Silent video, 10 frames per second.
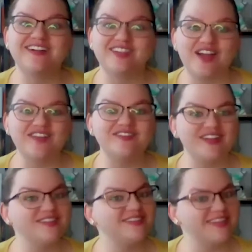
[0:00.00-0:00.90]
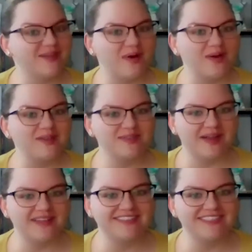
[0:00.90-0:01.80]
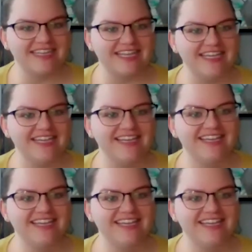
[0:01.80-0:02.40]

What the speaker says: a lot of narrow sidewalks throughout the city.